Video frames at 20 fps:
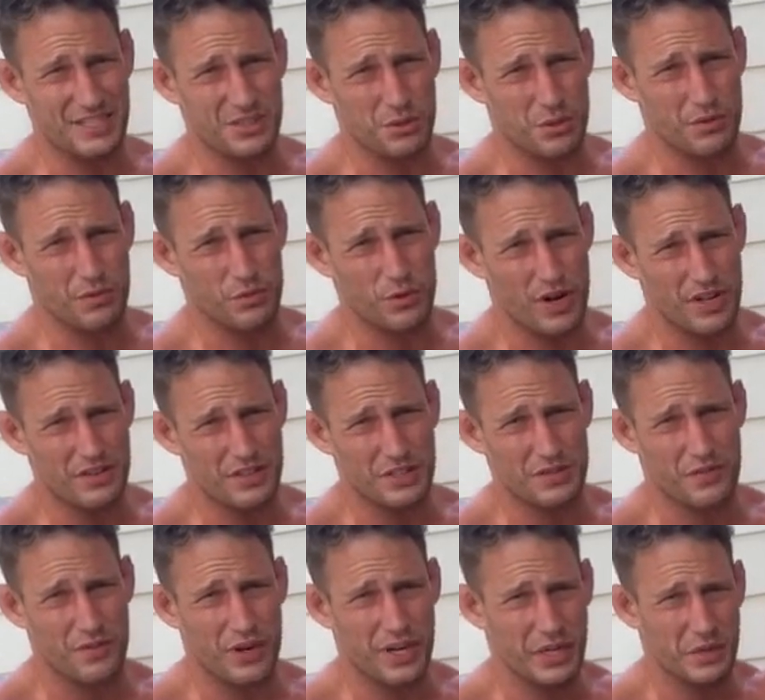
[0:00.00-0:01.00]
So if we're on this
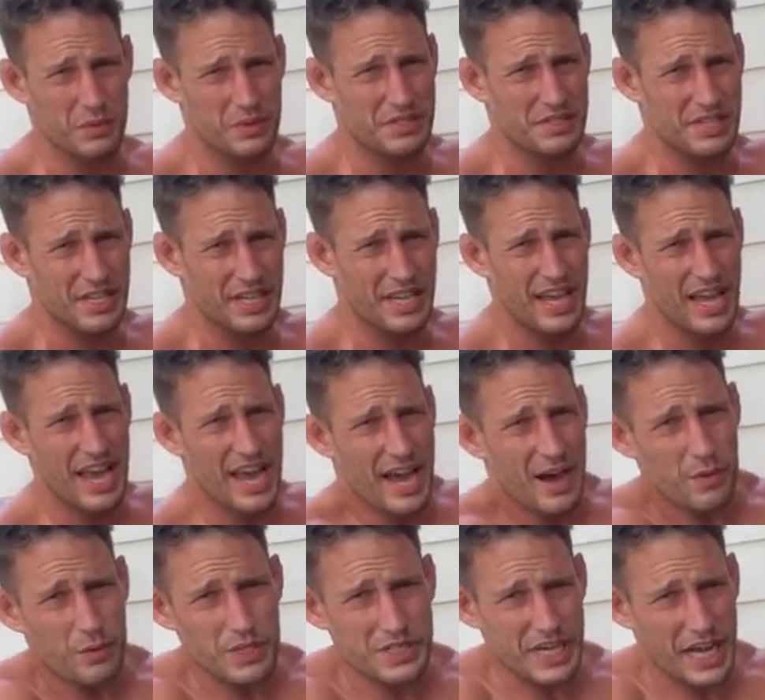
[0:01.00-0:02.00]
frequency,
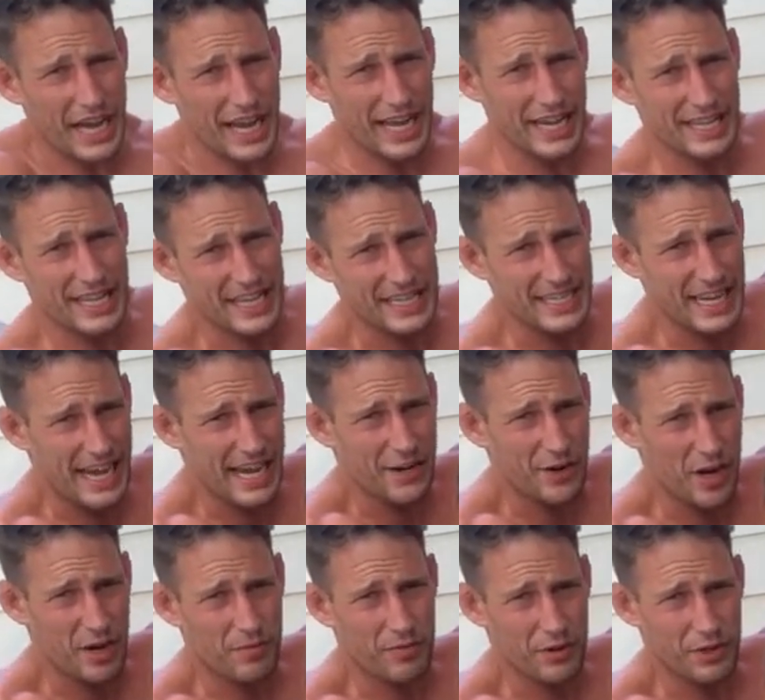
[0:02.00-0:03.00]
I wish I had like a
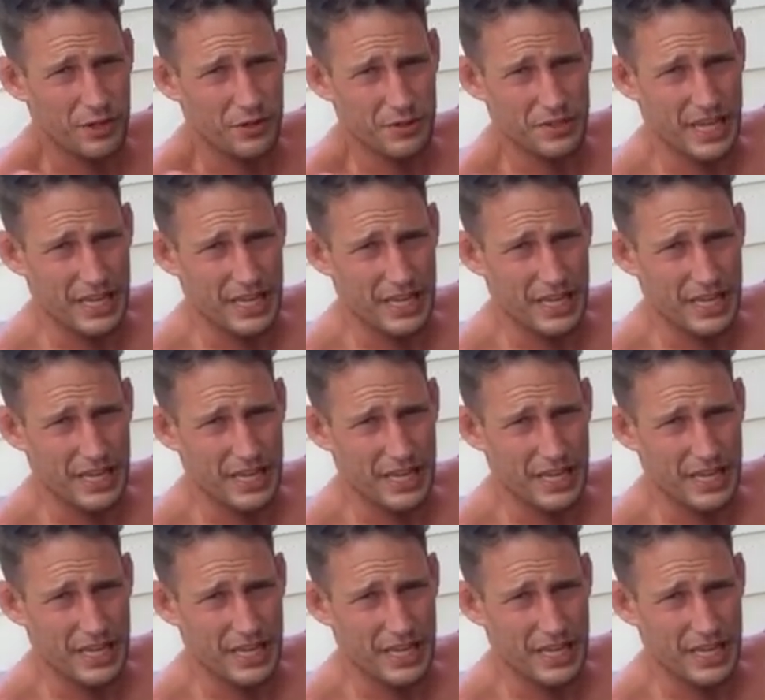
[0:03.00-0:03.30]
diagram for you.